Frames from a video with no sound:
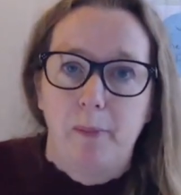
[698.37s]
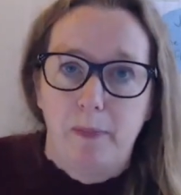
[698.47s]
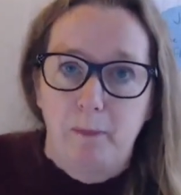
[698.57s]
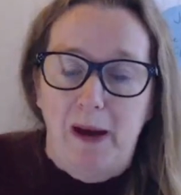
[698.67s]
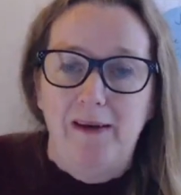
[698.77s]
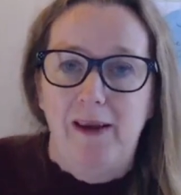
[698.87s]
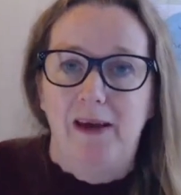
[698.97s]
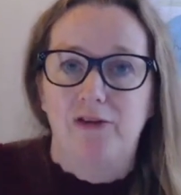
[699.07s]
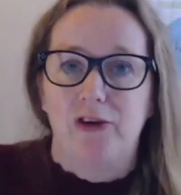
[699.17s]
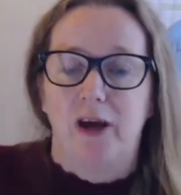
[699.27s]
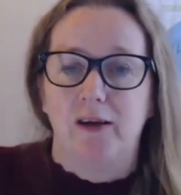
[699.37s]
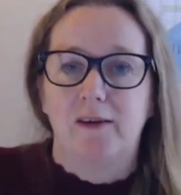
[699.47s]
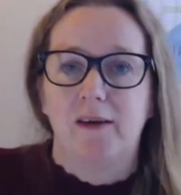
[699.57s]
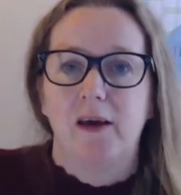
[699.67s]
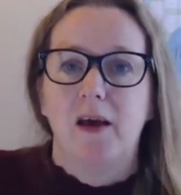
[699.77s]
banned
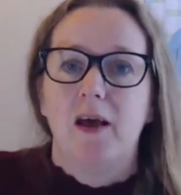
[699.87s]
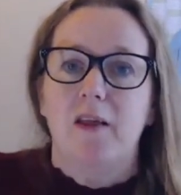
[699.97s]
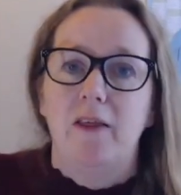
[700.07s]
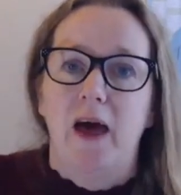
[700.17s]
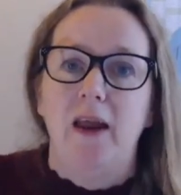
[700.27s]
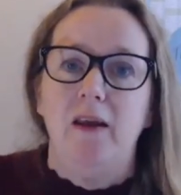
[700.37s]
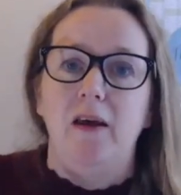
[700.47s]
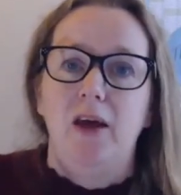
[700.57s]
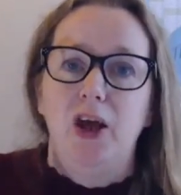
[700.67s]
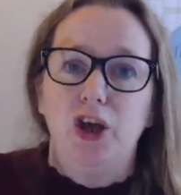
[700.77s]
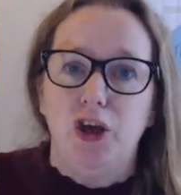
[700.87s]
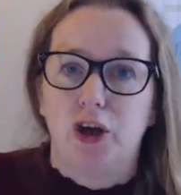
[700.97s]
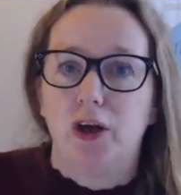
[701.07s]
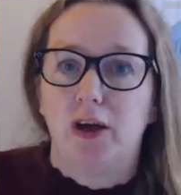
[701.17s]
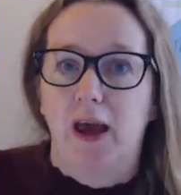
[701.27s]
hashtags, then you're
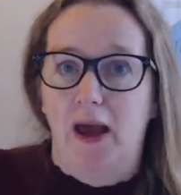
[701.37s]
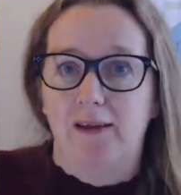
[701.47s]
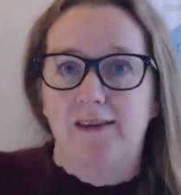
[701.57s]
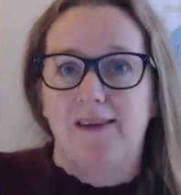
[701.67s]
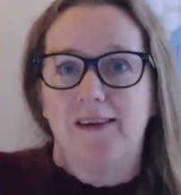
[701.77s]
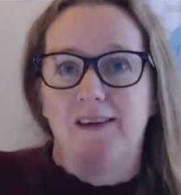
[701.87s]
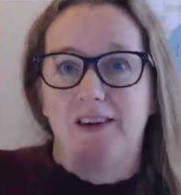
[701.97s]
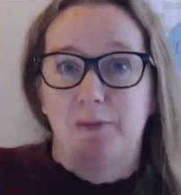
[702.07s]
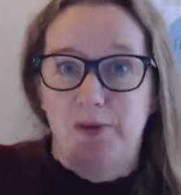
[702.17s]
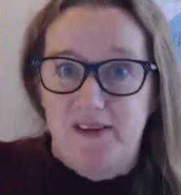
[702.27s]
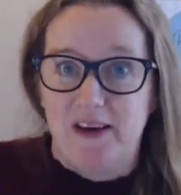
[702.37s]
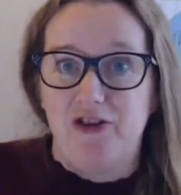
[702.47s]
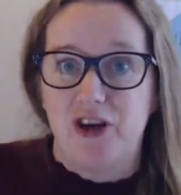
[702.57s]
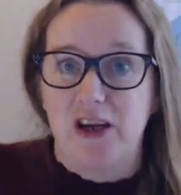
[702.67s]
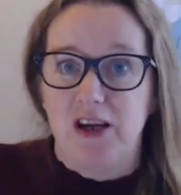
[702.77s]
going to get
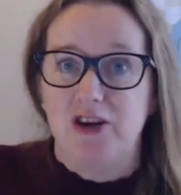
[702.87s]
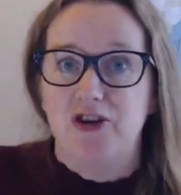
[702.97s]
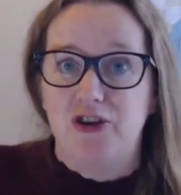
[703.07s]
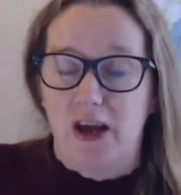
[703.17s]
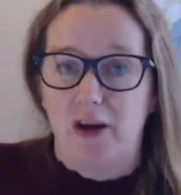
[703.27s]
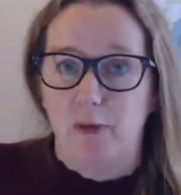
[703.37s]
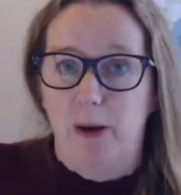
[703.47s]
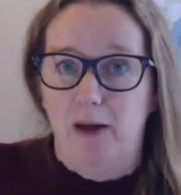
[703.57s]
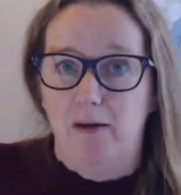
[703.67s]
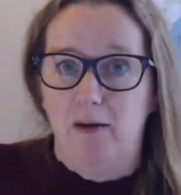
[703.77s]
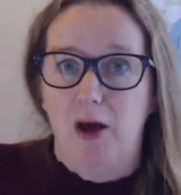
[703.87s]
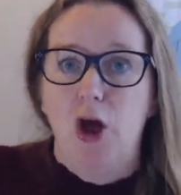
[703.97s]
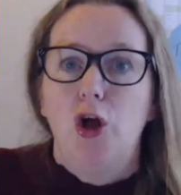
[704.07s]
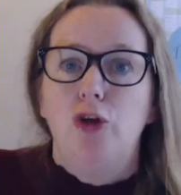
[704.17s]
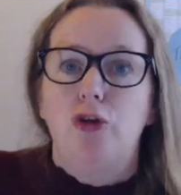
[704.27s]
potentially shadow banned.
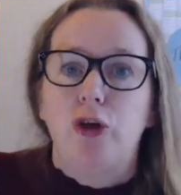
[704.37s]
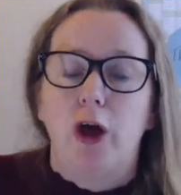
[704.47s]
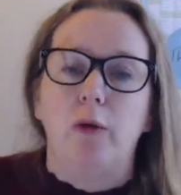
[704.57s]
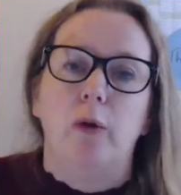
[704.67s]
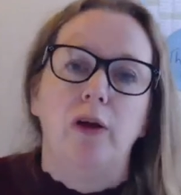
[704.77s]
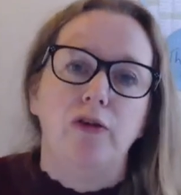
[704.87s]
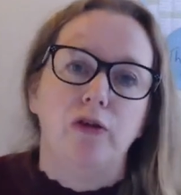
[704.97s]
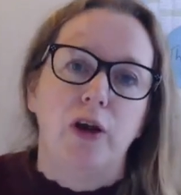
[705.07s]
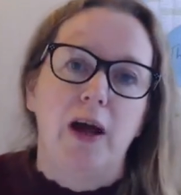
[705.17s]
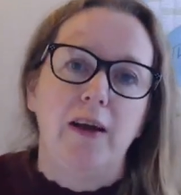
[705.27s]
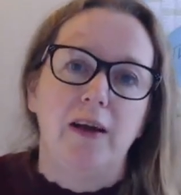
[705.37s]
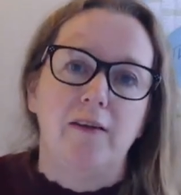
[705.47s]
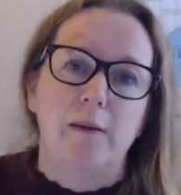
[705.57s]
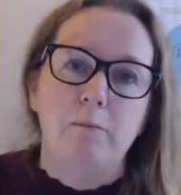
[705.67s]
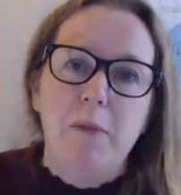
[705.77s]
So it's a good idea
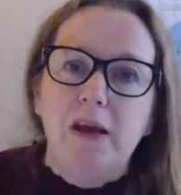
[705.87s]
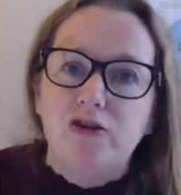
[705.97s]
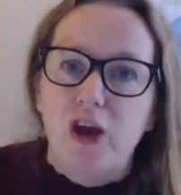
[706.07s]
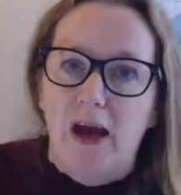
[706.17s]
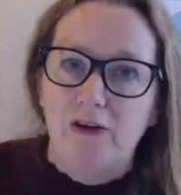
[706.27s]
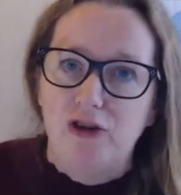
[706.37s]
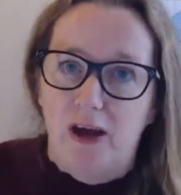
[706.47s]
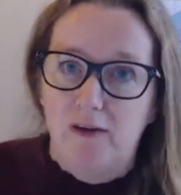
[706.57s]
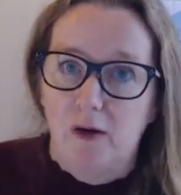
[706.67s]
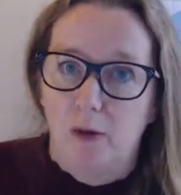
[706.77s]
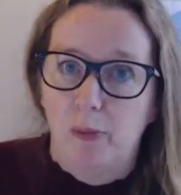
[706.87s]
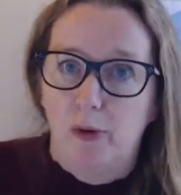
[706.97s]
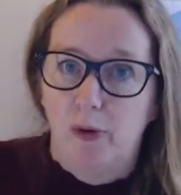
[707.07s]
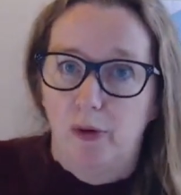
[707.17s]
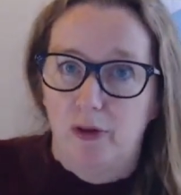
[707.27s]
to mix your hashtags up
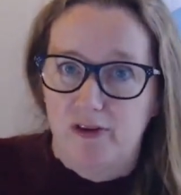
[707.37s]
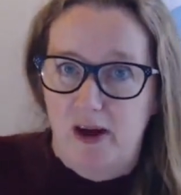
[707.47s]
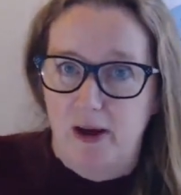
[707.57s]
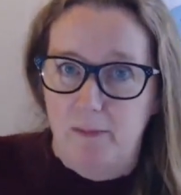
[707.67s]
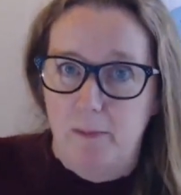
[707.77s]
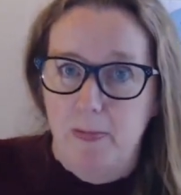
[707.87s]
all the time.